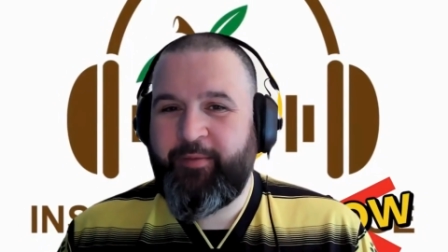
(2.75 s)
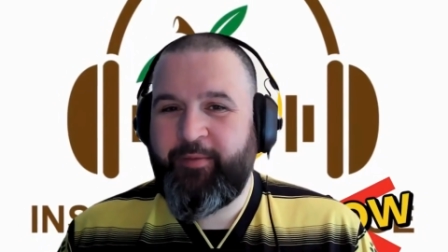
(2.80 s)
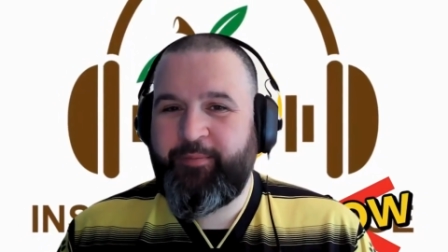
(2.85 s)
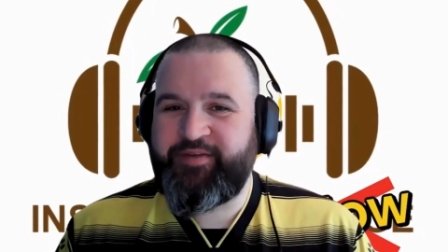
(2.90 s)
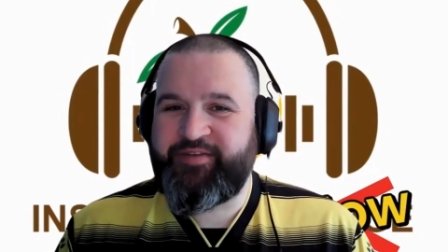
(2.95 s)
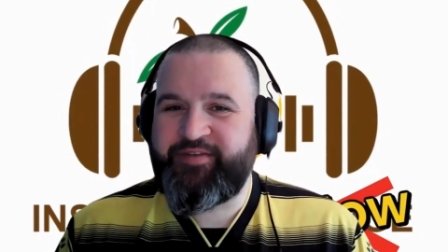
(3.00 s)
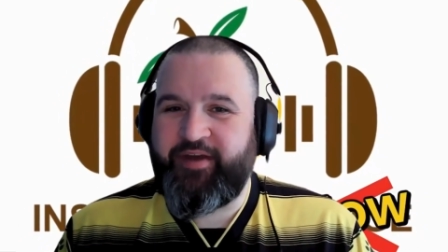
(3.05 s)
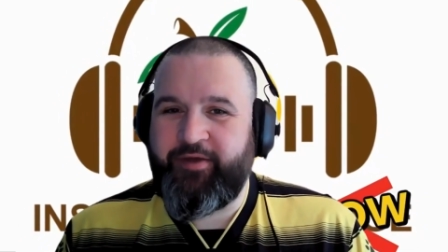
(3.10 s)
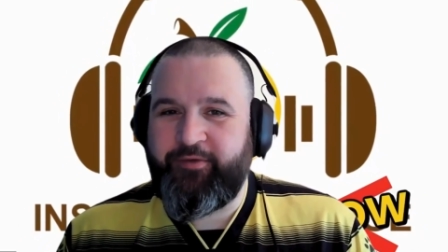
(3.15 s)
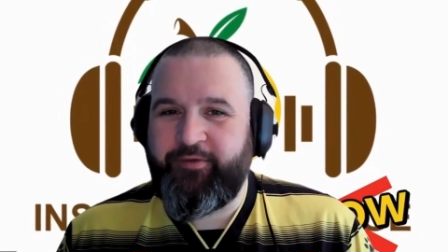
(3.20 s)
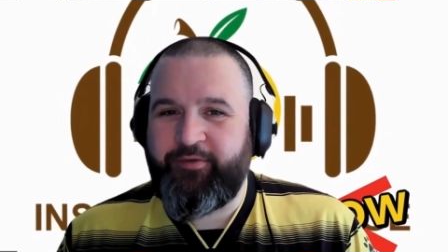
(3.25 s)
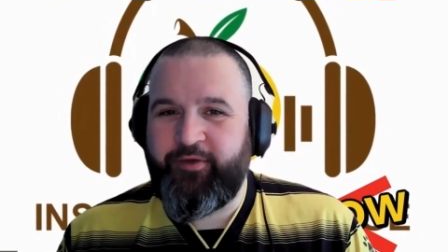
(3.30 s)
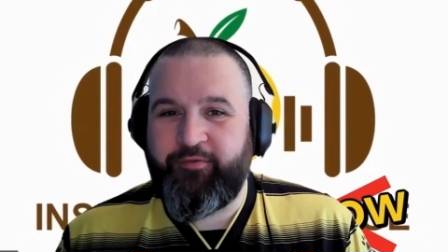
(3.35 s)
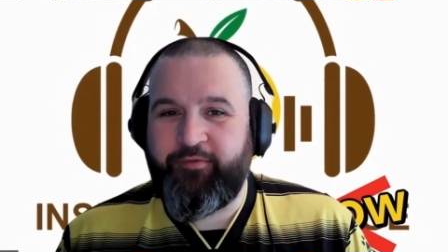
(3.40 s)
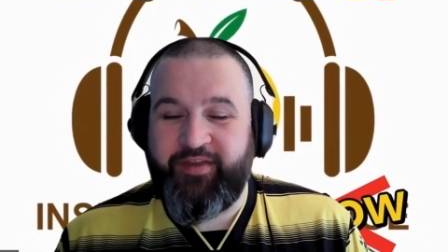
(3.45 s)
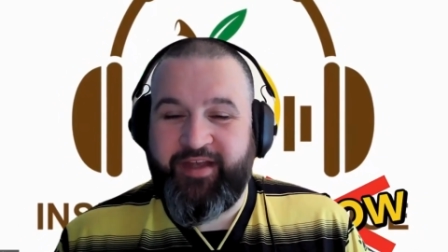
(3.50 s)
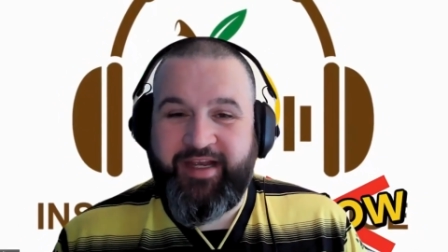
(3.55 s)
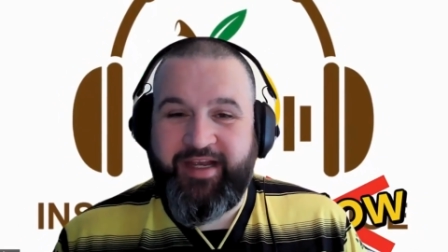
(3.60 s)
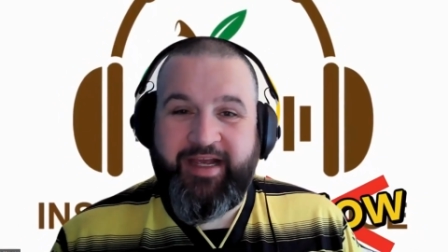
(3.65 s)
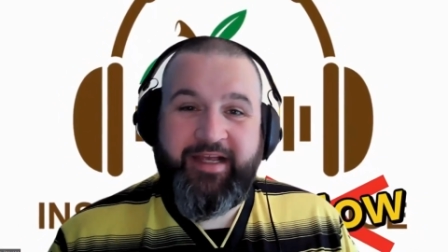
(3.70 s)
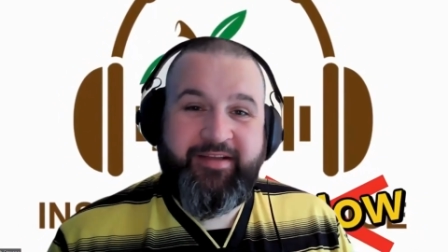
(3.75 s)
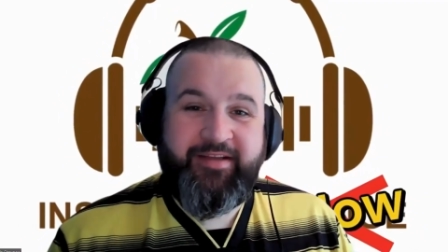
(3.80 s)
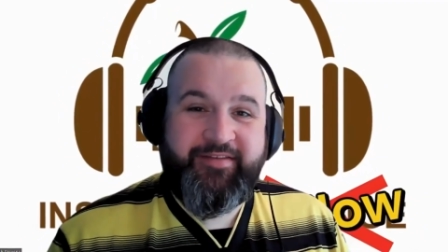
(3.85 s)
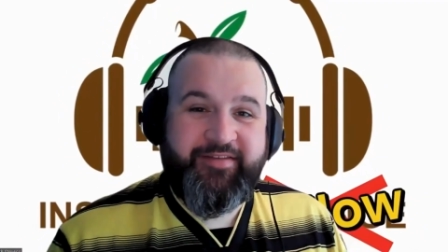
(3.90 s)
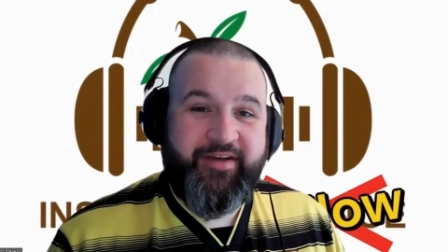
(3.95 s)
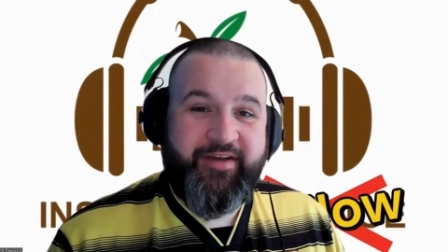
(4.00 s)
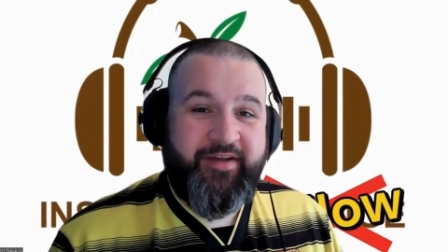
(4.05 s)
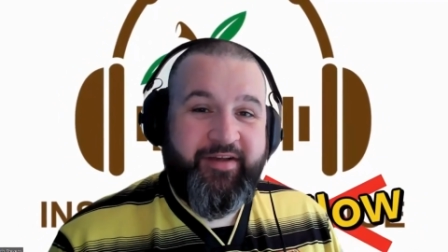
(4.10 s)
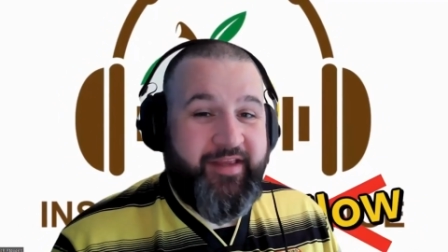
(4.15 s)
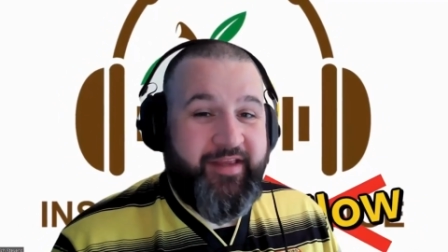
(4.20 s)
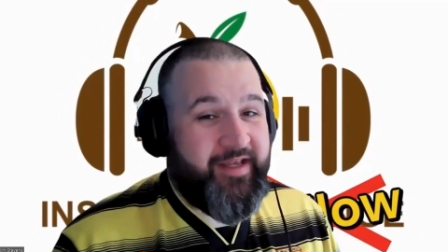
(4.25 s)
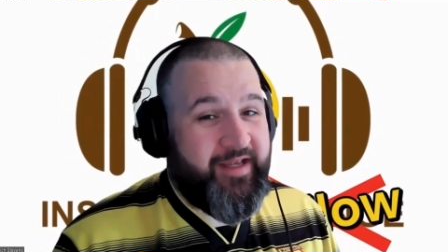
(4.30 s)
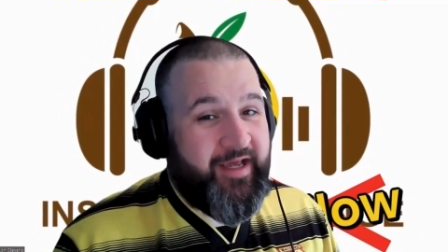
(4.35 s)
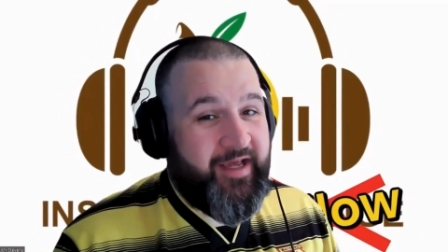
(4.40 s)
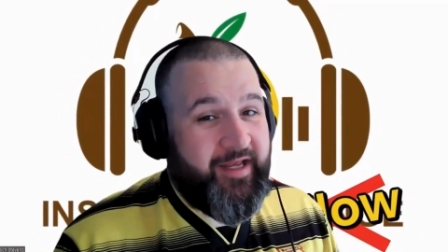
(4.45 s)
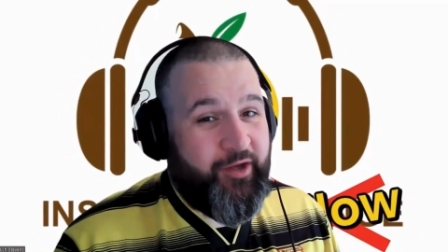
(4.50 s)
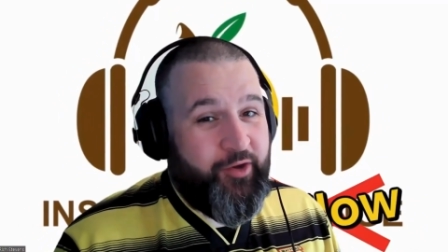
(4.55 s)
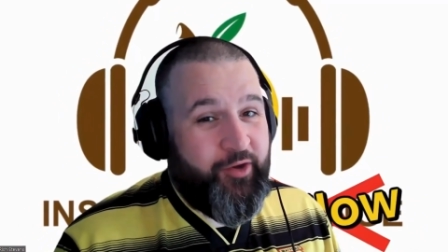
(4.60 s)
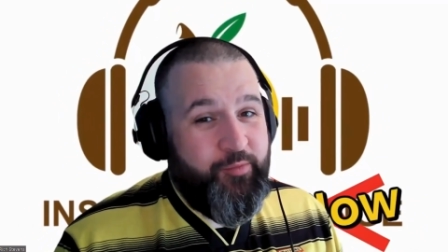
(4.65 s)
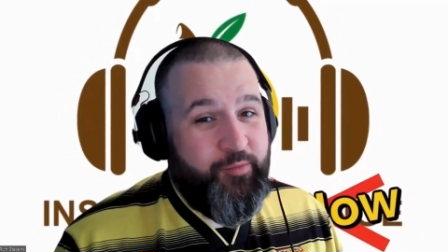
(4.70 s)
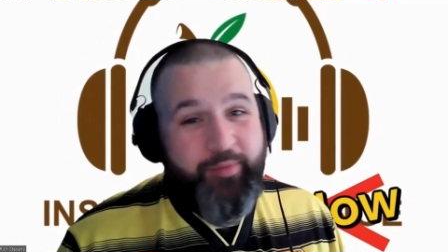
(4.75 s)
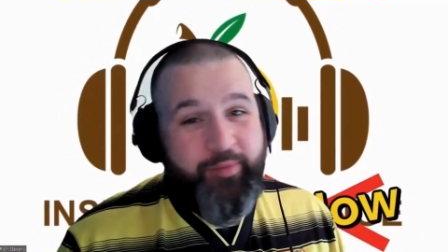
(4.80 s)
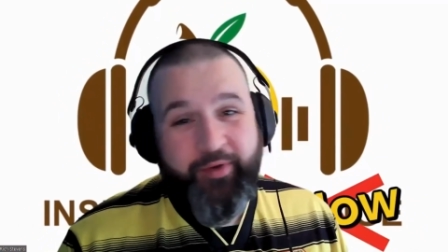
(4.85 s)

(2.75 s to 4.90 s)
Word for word: episode of the Inside the Yellow